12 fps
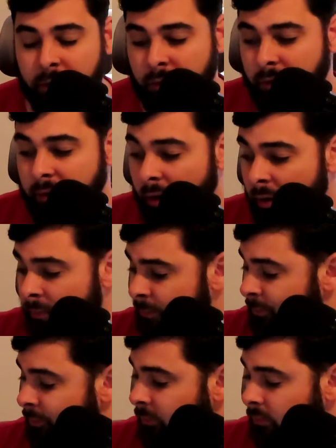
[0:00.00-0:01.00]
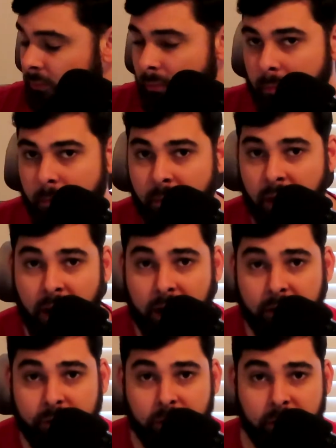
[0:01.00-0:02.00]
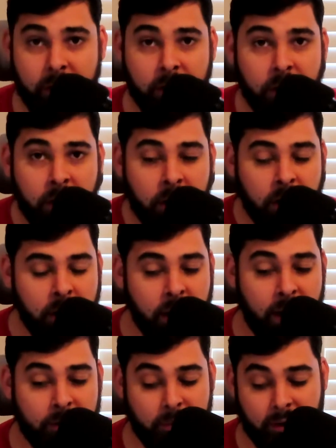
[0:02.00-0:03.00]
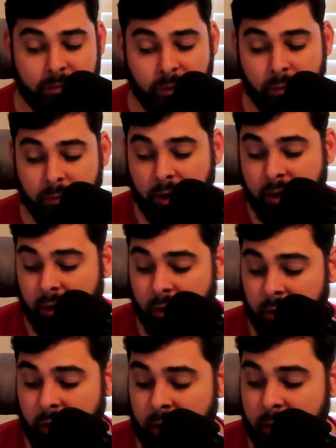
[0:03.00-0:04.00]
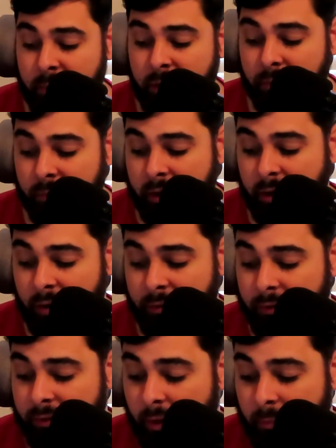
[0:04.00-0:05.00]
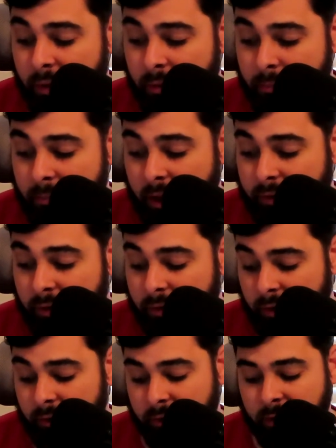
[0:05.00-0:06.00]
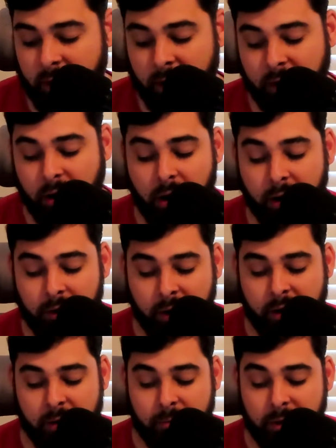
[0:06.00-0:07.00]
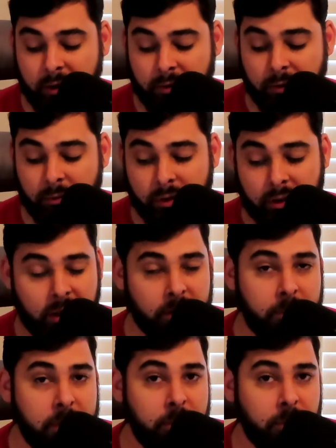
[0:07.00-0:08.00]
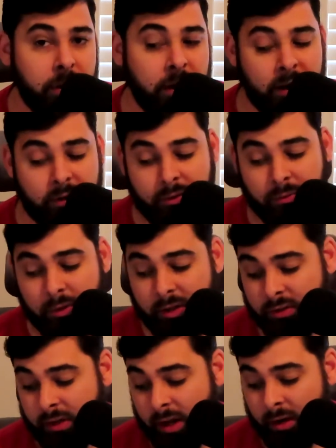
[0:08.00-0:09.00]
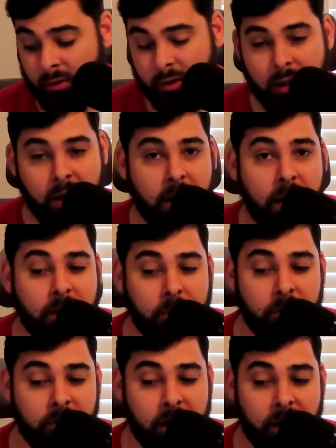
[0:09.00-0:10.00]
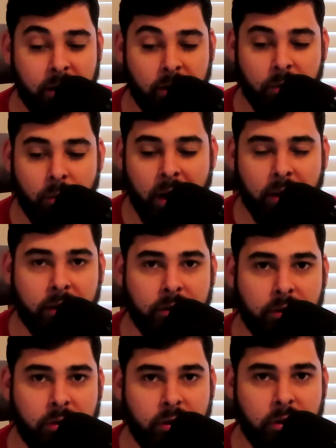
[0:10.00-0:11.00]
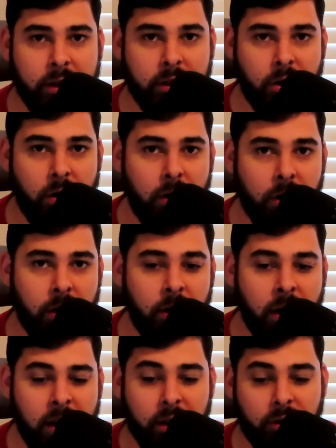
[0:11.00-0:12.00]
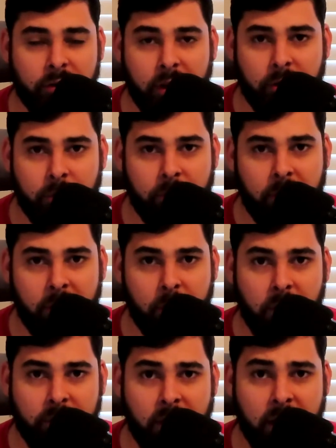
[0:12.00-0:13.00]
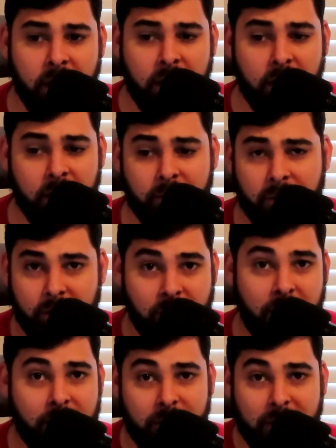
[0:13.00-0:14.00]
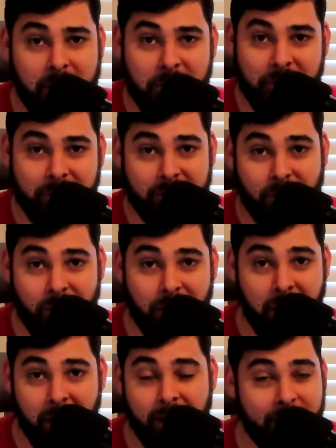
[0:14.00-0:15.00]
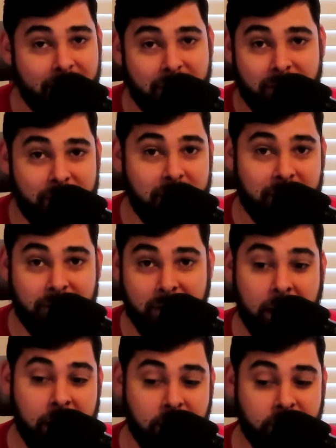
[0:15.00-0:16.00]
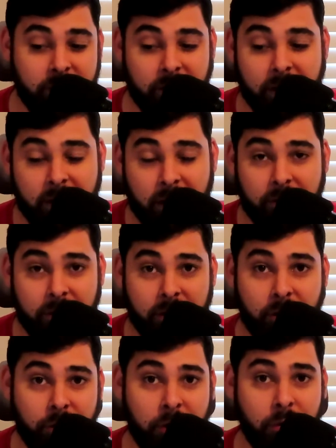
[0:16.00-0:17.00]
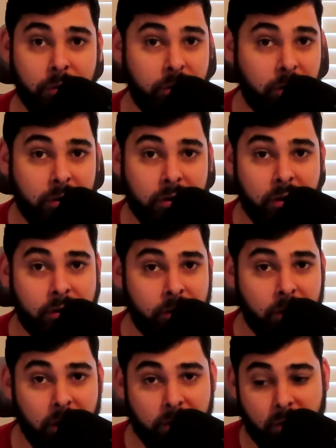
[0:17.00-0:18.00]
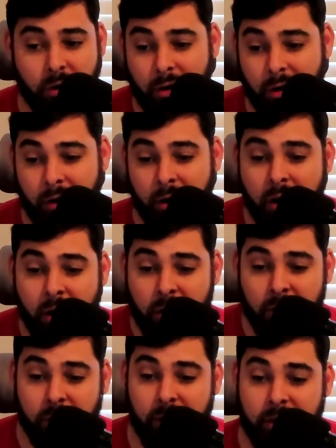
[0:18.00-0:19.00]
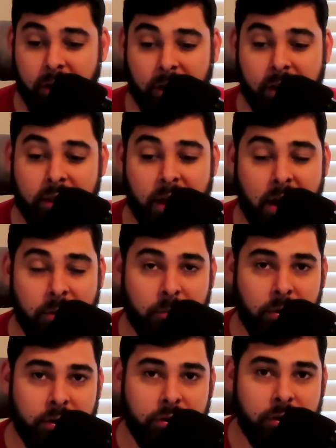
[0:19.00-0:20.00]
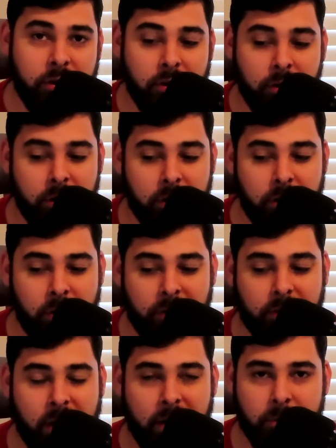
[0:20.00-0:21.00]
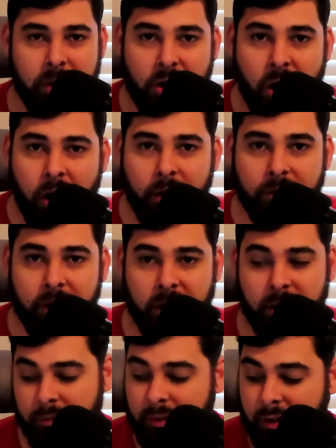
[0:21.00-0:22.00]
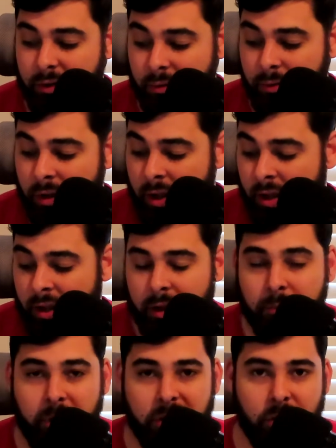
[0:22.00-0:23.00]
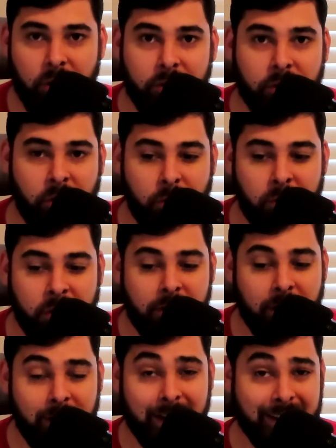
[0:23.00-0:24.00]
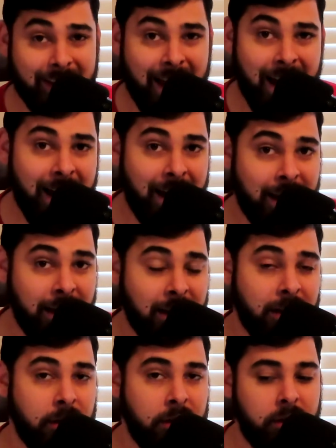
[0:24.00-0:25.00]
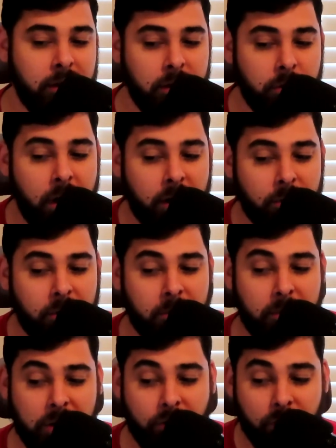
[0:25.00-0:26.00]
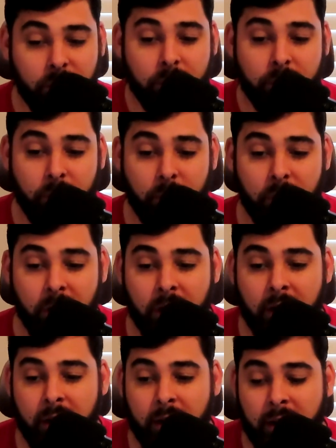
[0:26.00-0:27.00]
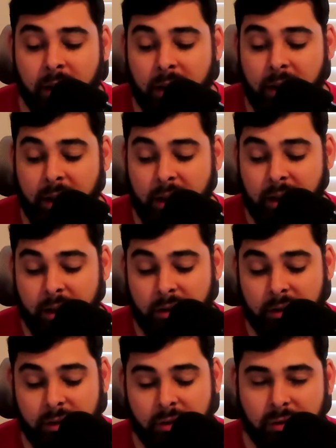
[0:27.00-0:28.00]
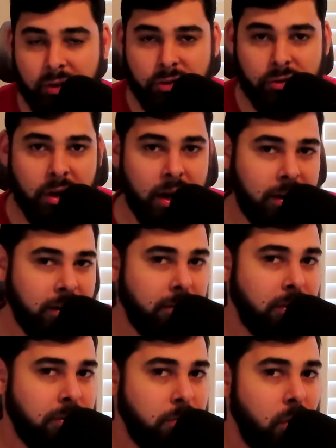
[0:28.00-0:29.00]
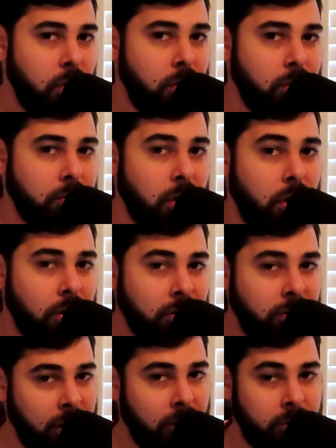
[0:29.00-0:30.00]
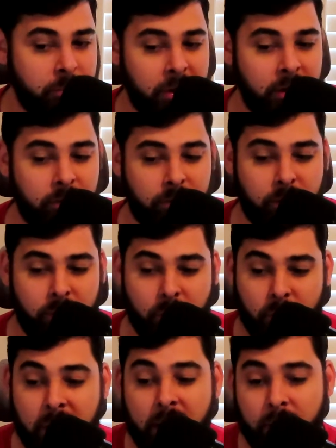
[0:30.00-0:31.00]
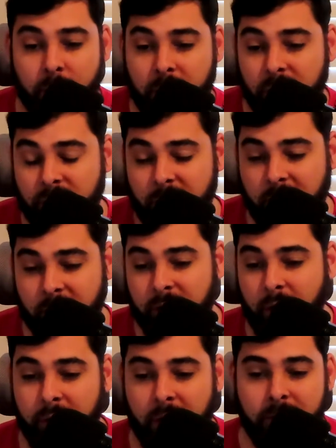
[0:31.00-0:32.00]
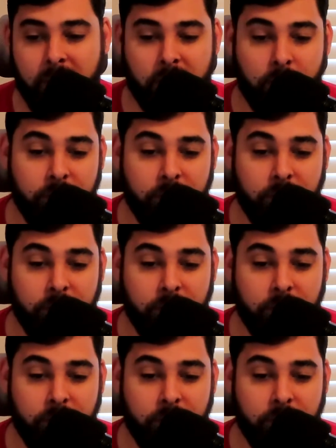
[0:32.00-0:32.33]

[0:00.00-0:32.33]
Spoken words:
So I actually have my phone right here, and I'm going to read off some of the messages that I got, because there was a lot of people that actually reached out and they were saying, wow, that's such a clean car. It looks like it's very well taken care of. Dude, I've only owned this car 6 days. Like, I really don't know the service history on the car or anything like that, but you have to kind of be confident in the vehicle, but you also don't want to tell a lie. You kind of want to be truthful, and you're kind of a small car salesman for the week when you're trying to sell that vehicle.